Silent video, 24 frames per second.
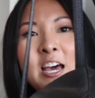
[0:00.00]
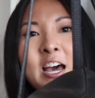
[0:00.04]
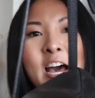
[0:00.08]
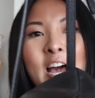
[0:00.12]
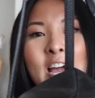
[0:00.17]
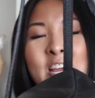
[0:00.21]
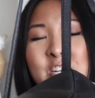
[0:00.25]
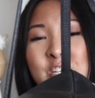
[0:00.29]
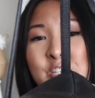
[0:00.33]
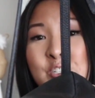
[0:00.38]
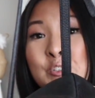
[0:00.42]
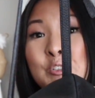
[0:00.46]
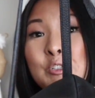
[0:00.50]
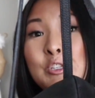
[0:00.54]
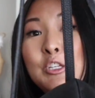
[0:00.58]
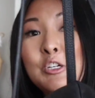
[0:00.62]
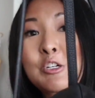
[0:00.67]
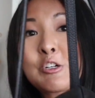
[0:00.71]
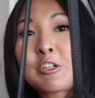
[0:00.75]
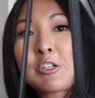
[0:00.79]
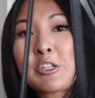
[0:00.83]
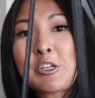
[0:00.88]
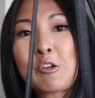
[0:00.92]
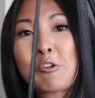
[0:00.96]
I just
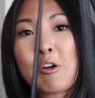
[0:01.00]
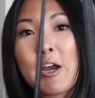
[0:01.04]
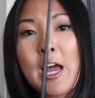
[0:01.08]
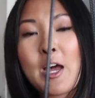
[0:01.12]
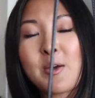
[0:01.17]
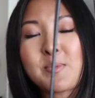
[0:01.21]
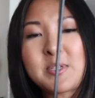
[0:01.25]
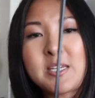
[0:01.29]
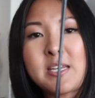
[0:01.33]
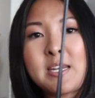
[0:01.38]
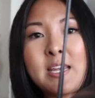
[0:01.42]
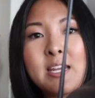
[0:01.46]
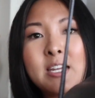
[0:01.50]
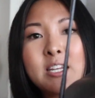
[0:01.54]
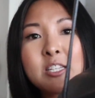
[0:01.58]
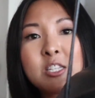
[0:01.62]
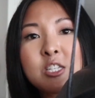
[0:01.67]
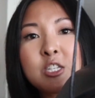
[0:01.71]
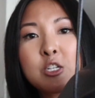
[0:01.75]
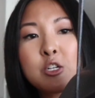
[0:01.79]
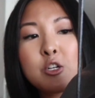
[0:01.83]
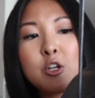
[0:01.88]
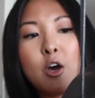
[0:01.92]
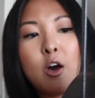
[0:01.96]
literally grabbed it and
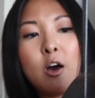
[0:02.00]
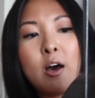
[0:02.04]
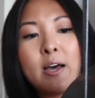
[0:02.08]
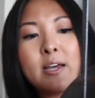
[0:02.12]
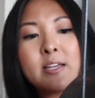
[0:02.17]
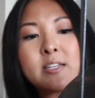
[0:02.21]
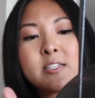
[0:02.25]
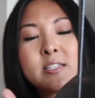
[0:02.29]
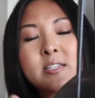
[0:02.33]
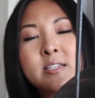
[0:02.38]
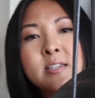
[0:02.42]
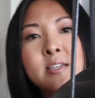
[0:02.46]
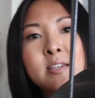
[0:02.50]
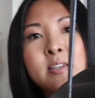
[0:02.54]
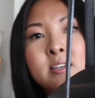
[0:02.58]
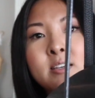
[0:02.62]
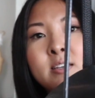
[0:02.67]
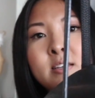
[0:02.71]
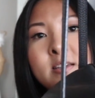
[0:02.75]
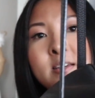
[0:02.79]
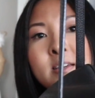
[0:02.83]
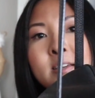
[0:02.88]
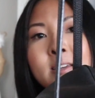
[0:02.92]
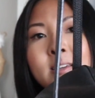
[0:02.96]

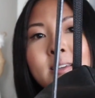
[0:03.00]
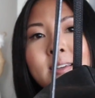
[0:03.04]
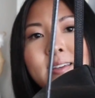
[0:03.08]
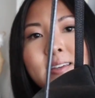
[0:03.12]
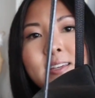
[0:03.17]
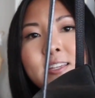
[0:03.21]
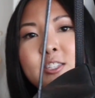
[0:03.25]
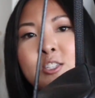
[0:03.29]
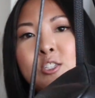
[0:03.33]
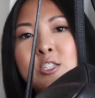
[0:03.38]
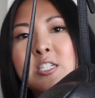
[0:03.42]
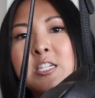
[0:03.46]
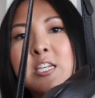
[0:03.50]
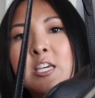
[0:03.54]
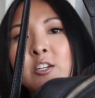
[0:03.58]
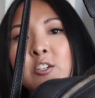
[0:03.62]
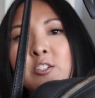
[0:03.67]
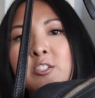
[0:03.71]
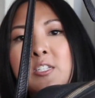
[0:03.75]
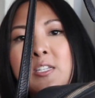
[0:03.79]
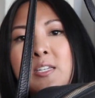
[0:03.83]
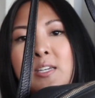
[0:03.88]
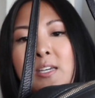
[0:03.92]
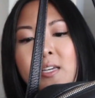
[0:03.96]
it's
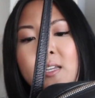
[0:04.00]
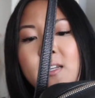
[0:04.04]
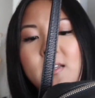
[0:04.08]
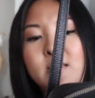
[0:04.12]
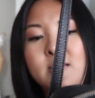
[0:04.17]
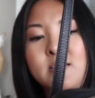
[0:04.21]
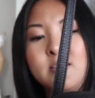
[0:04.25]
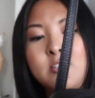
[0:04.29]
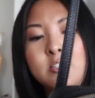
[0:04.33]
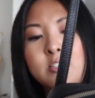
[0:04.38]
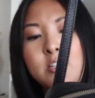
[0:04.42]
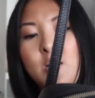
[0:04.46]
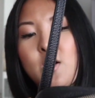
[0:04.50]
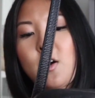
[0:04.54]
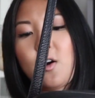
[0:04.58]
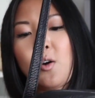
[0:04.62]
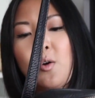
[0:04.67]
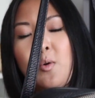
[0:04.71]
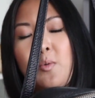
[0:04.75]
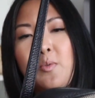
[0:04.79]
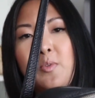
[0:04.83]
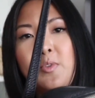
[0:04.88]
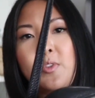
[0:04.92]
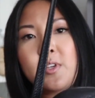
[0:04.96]
tilted.
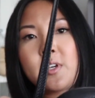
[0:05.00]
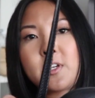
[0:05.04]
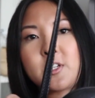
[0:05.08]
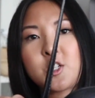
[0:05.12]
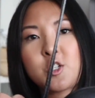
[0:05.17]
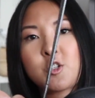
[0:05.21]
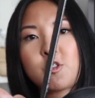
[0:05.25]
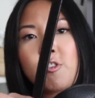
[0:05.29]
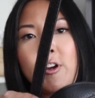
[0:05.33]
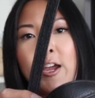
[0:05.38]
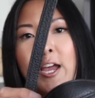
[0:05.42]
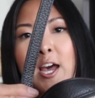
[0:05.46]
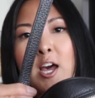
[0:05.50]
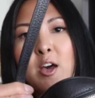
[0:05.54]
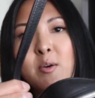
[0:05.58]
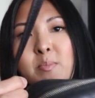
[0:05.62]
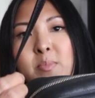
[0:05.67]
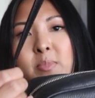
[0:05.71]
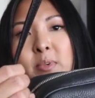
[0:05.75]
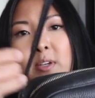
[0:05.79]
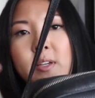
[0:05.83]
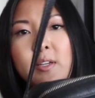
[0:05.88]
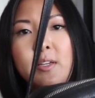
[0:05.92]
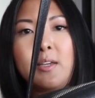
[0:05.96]
So the strap,
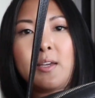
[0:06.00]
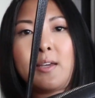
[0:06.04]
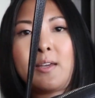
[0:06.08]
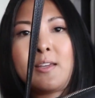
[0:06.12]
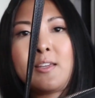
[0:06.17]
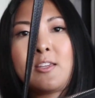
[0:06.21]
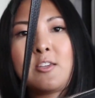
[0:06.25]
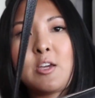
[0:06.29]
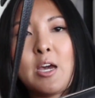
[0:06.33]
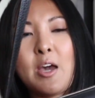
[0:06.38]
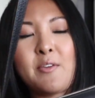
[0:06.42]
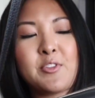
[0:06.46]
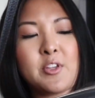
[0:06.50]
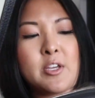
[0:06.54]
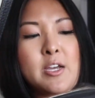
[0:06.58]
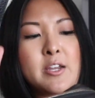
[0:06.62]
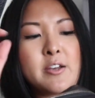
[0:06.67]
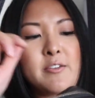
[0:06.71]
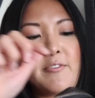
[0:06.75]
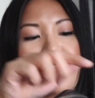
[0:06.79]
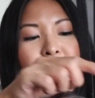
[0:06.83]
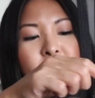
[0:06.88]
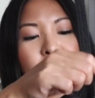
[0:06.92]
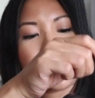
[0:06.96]
you have to
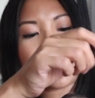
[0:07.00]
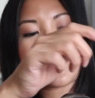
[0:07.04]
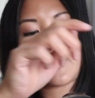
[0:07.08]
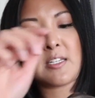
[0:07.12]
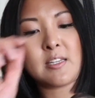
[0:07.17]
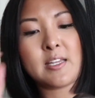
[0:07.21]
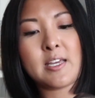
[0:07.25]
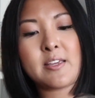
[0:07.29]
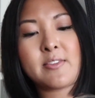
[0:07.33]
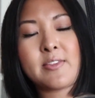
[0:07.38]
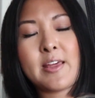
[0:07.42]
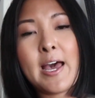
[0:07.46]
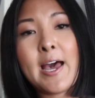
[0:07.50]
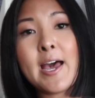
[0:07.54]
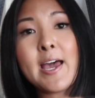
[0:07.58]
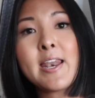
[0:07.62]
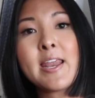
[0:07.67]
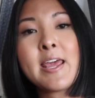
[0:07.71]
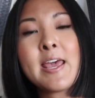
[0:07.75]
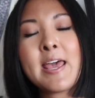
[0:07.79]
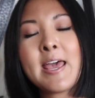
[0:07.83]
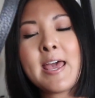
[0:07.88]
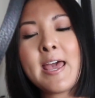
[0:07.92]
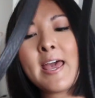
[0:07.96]
kind of fix it like
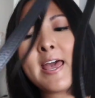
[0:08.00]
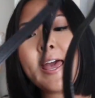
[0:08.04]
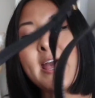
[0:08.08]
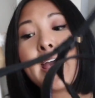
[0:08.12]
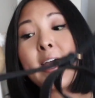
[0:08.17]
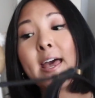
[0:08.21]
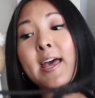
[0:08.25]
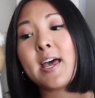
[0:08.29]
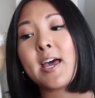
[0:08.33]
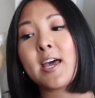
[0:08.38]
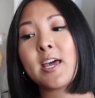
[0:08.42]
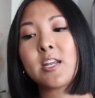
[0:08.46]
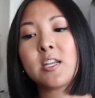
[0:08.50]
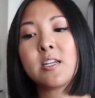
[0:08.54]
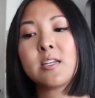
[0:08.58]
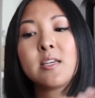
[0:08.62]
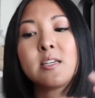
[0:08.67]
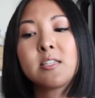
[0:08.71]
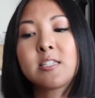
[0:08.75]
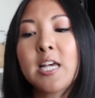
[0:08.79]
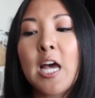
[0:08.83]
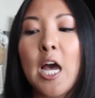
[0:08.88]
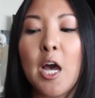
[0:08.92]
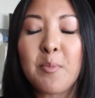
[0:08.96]
that. And
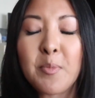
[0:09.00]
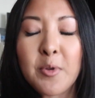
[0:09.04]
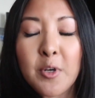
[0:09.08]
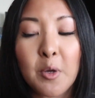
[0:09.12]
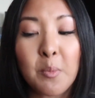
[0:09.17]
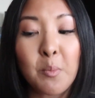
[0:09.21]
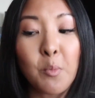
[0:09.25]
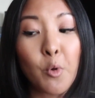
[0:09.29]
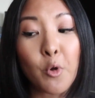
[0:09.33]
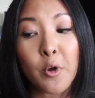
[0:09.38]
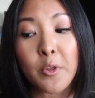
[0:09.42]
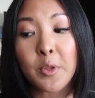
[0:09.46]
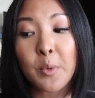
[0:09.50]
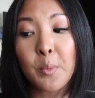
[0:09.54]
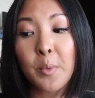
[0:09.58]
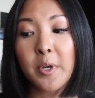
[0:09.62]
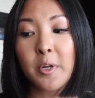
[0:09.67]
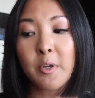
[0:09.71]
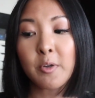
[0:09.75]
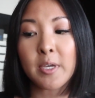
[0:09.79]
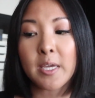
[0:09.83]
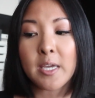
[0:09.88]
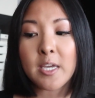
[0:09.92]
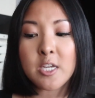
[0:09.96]
it's happened on more than one
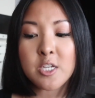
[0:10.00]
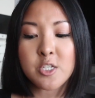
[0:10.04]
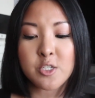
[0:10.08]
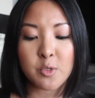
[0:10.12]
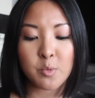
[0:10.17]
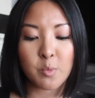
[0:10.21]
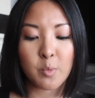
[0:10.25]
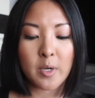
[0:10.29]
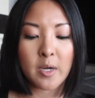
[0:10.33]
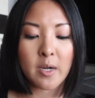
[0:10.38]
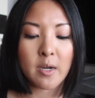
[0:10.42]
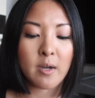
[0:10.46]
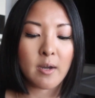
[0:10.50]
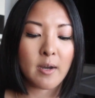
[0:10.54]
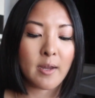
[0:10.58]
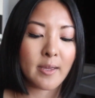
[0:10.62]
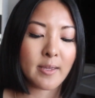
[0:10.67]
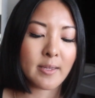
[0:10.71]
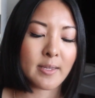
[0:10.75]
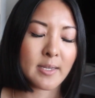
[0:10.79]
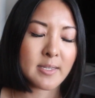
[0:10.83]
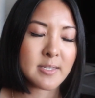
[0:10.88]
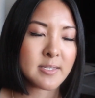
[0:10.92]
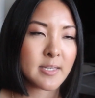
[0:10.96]
occasion where
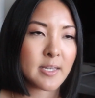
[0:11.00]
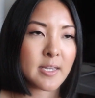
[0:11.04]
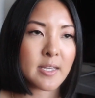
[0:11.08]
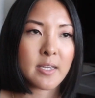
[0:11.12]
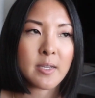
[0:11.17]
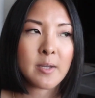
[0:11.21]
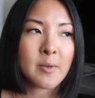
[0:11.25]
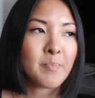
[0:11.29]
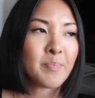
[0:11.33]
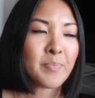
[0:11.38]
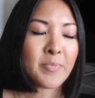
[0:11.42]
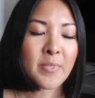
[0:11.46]
I guess like